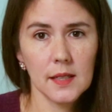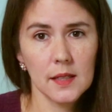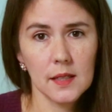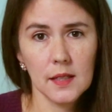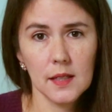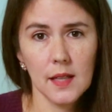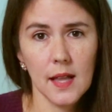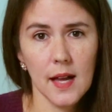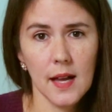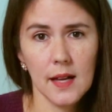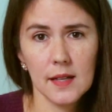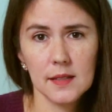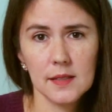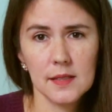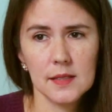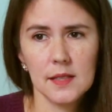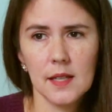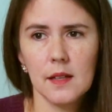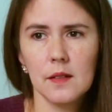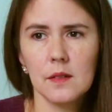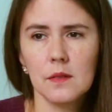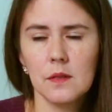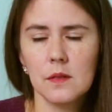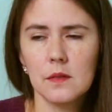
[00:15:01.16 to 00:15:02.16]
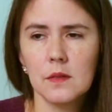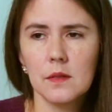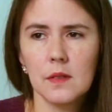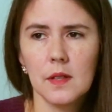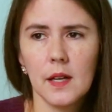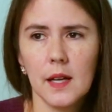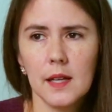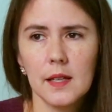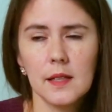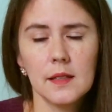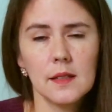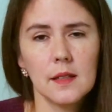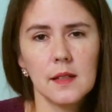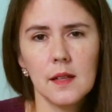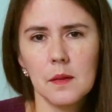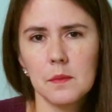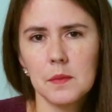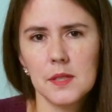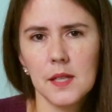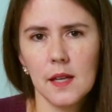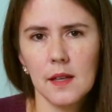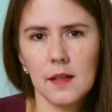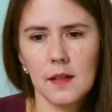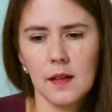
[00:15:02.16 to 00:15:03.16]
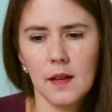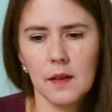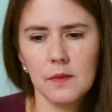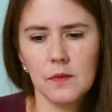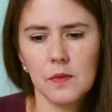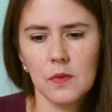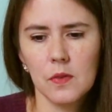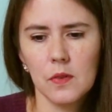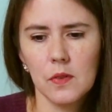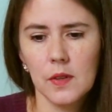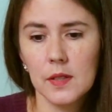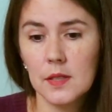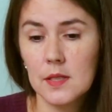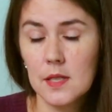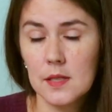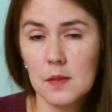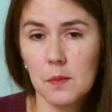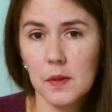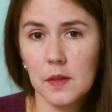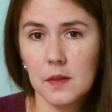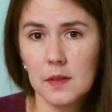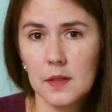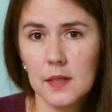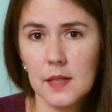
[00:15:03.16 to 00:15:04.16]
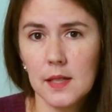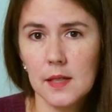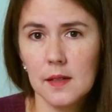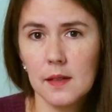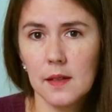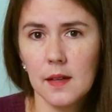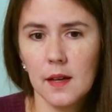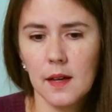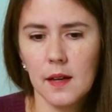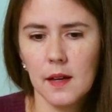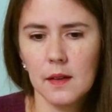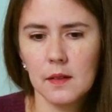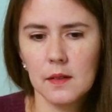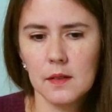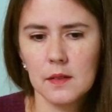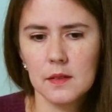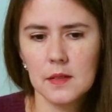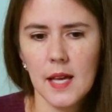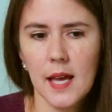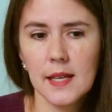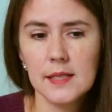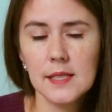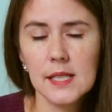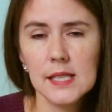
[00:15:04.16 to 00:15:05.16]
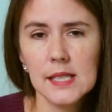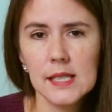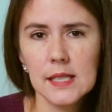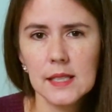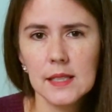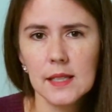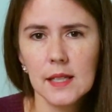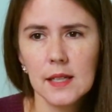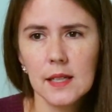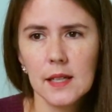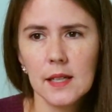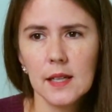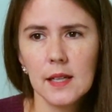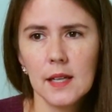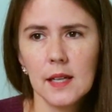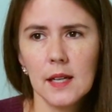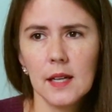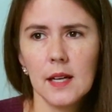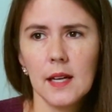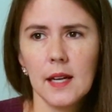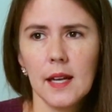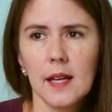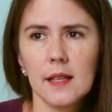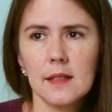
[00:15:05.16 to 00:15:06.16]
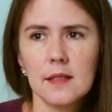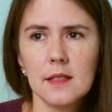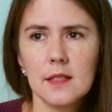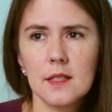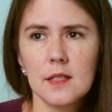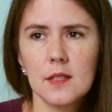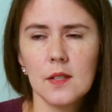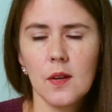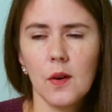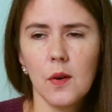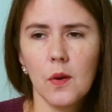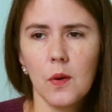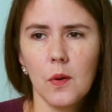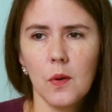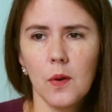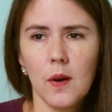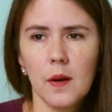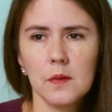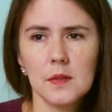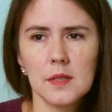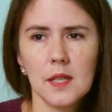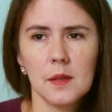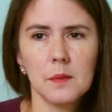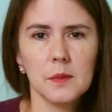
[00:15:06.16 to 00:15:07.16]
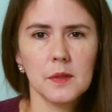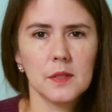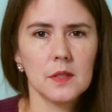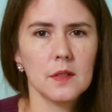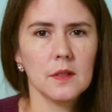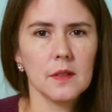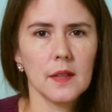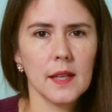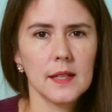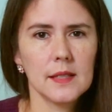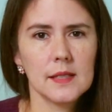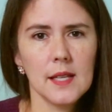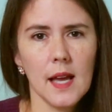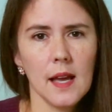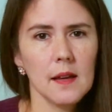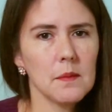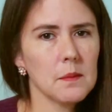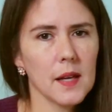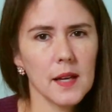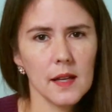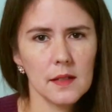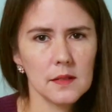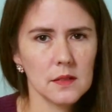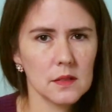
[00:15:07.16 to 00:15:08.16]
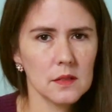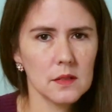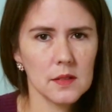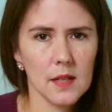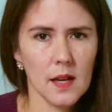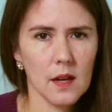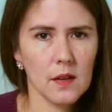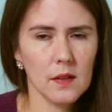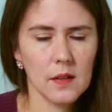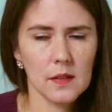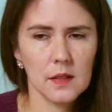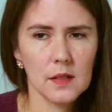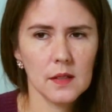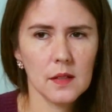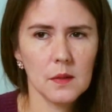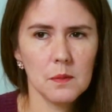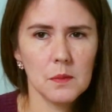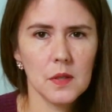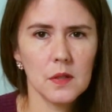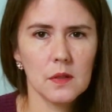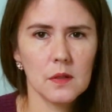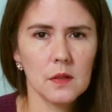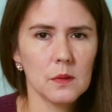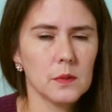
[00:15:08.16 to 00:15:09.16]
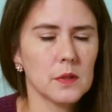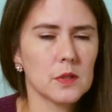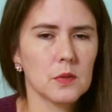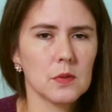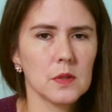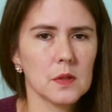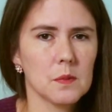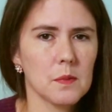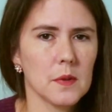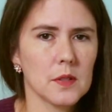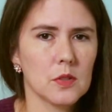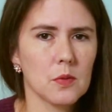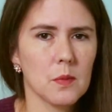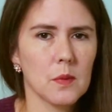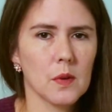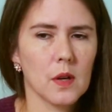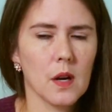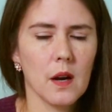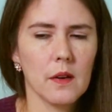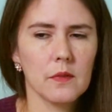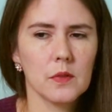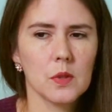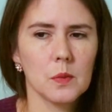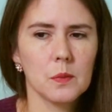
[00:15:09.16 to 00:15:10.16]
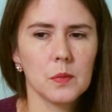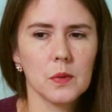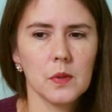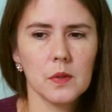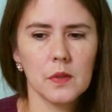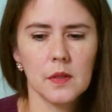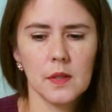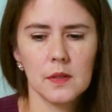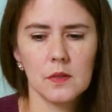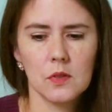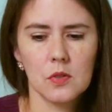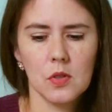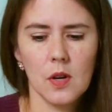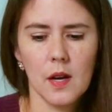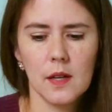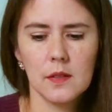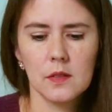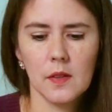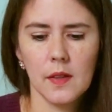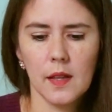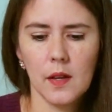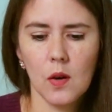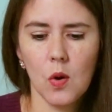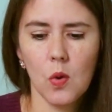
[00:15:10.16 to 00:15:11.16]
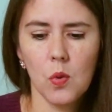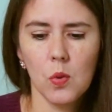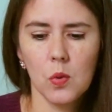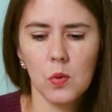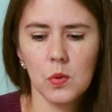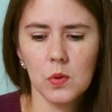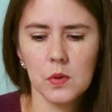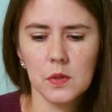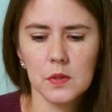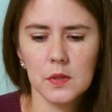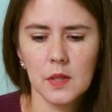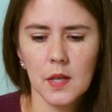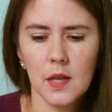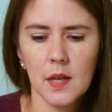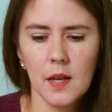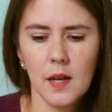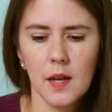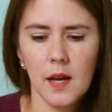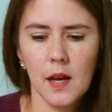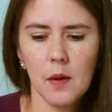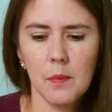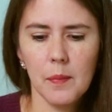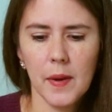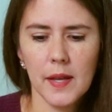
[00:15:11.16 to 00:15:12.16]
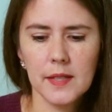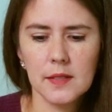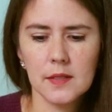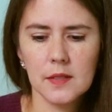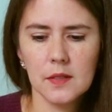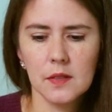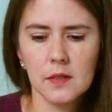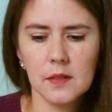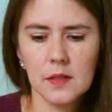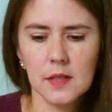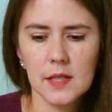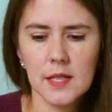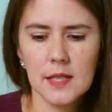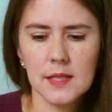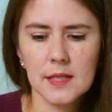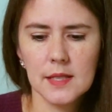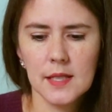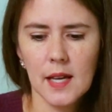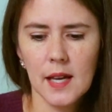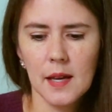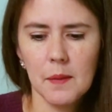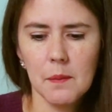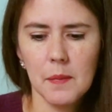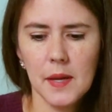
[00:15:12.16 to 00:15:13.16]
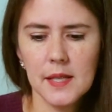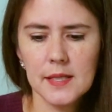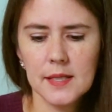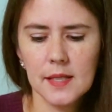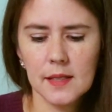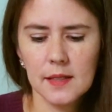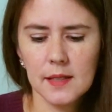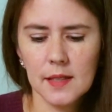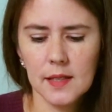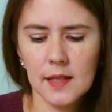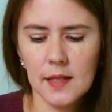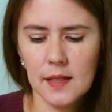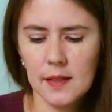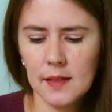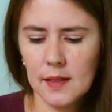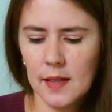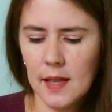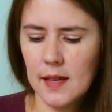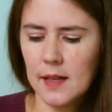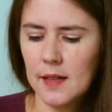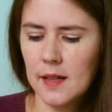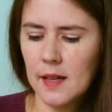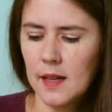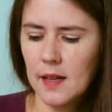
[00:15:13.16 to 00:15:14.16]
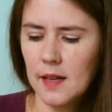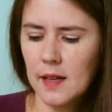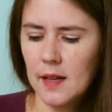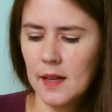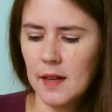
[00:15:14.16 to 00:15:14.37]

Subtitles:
in class. I ended up signing up for like disability testing, and so I was able to like type my answers out on a computer, which was much more comfortable than trying to like hold a pencil, because basically like